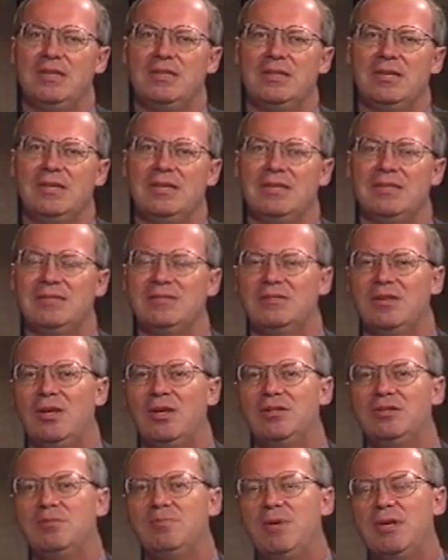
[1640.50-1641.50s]
It's
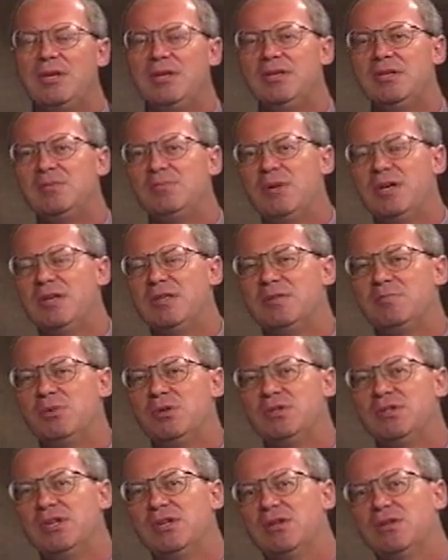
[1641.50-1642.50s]
all dependent upon the
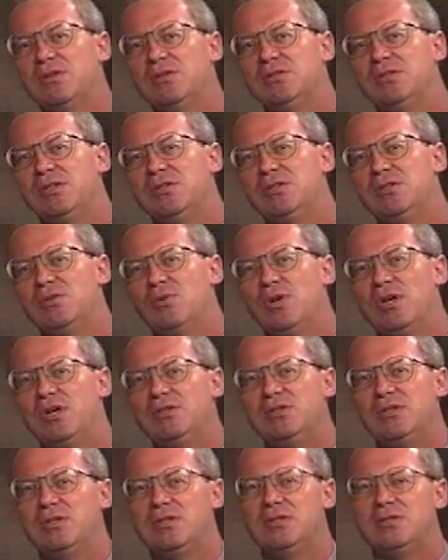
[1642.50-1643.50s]
particular
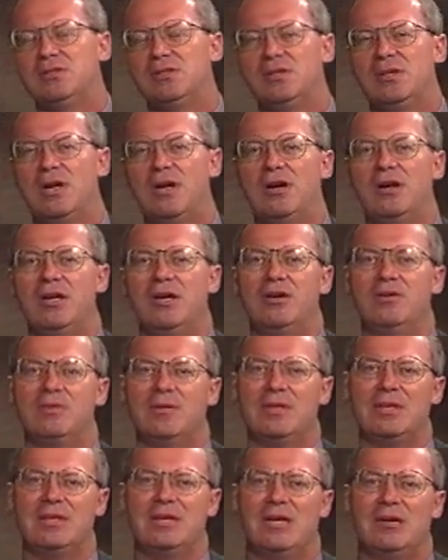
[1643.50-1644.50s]
situation and scenario,
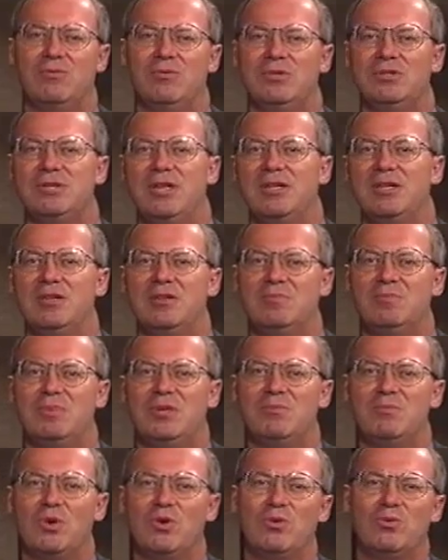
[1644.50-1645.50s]
and I wish I could
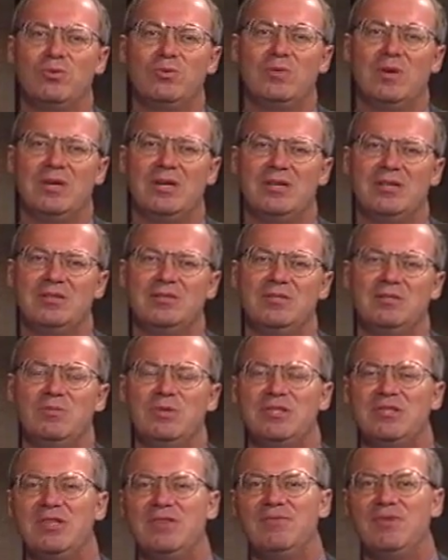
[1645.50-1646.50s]
be more
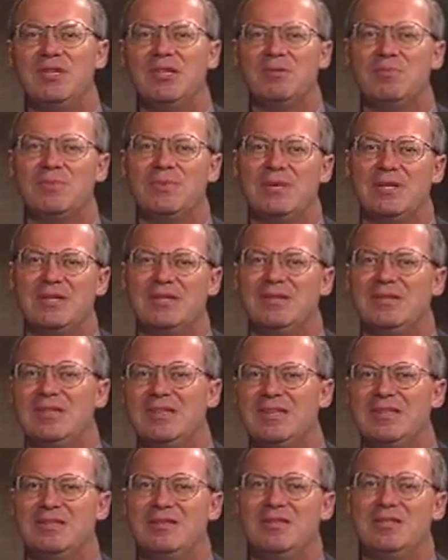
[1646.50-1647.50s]
specific, but
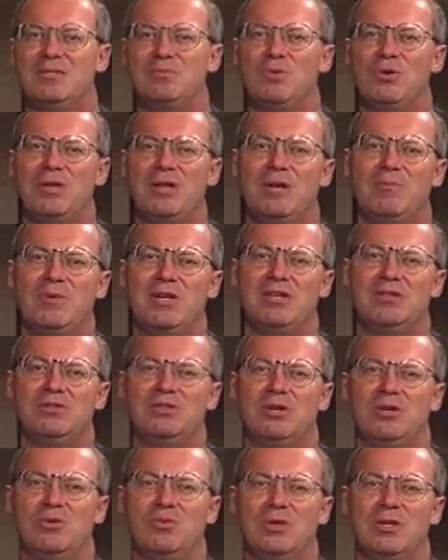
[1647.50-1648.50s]
at this point I'm not
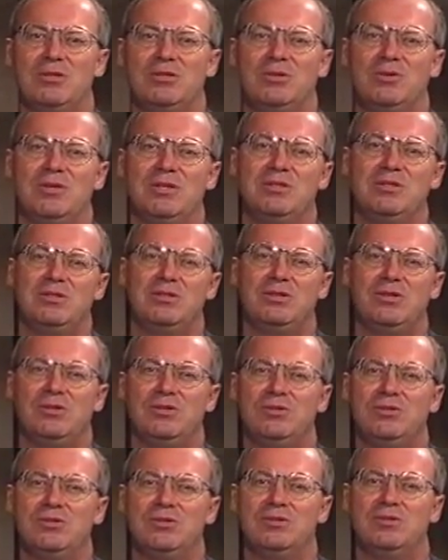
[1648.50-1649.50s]
sure what your
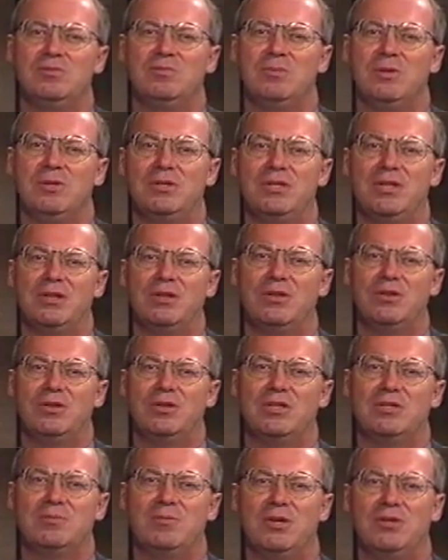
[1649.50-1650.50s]
institution's particular
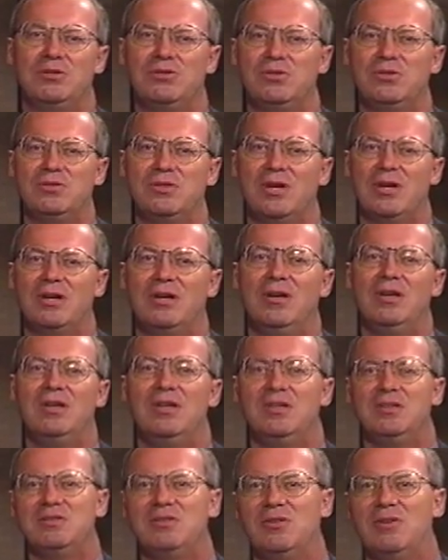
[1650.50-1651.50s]
exposures are,
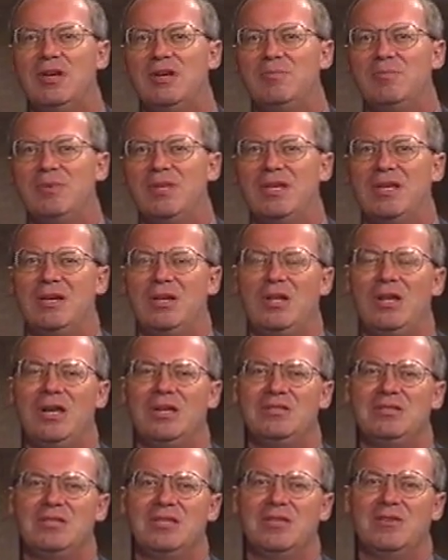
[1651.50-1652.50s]
so I'm at a
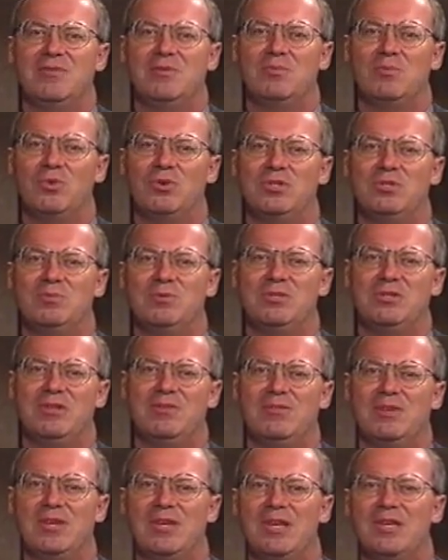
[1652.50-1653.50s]
loss to give a more
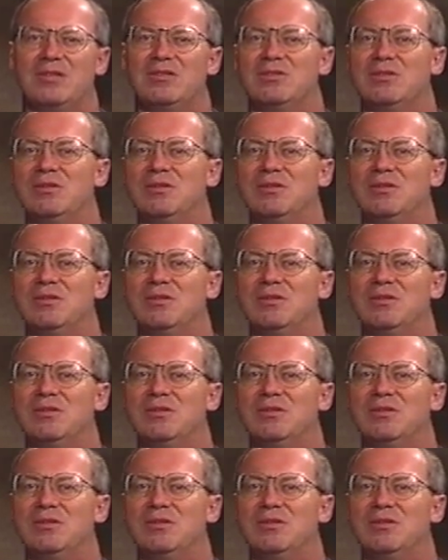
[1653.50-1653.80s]
specific answer.